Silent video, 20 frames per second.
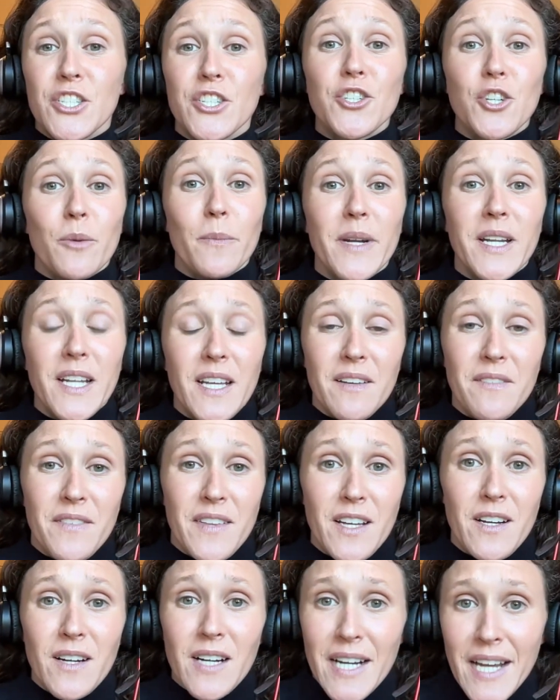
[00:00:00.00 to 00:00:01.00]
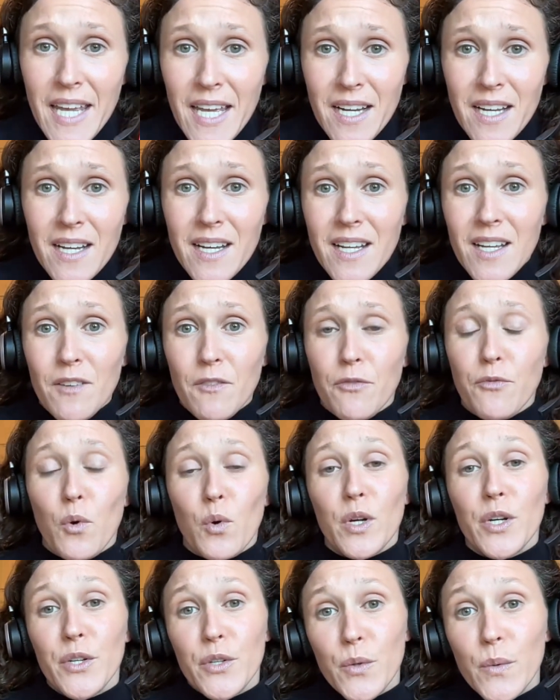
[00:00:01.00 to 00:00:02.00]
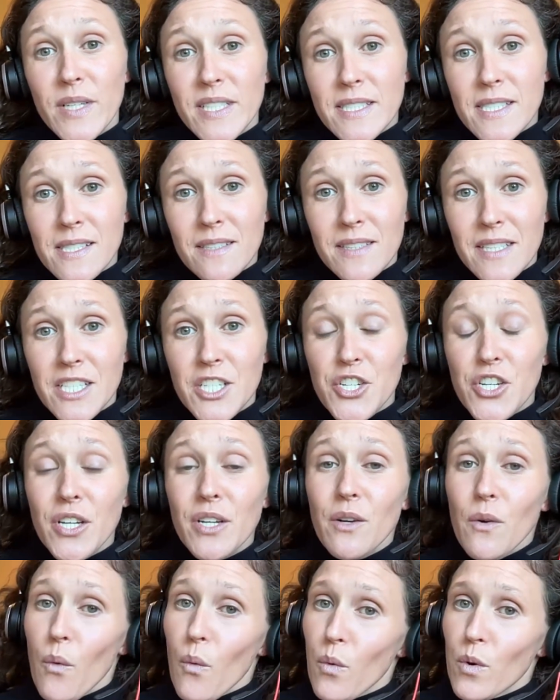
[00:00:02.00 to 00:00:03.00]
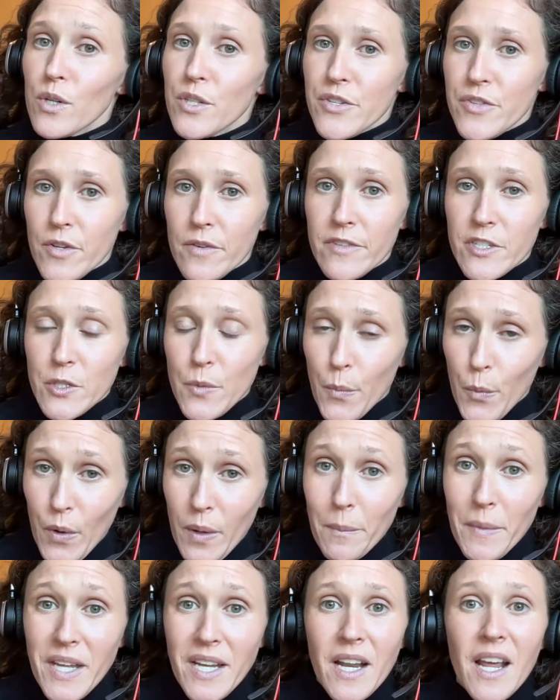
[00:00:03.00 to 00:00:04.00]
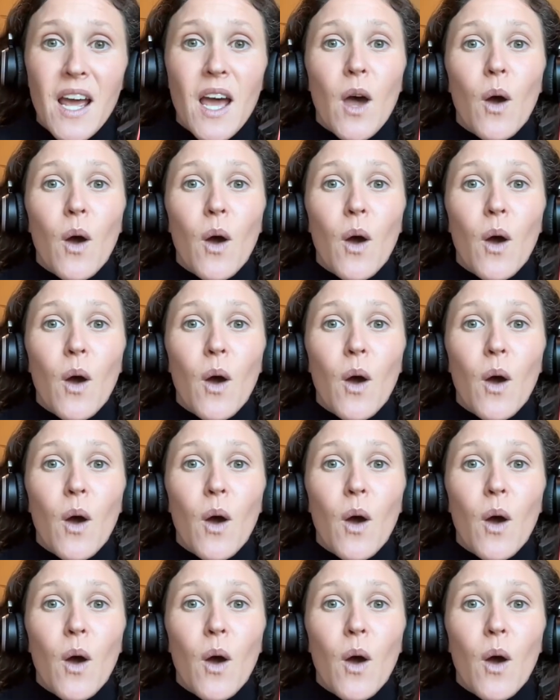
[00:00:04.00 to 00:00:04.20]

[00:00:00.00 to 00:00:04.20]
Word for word: determine if they are a candidate for a new installation or service appointment.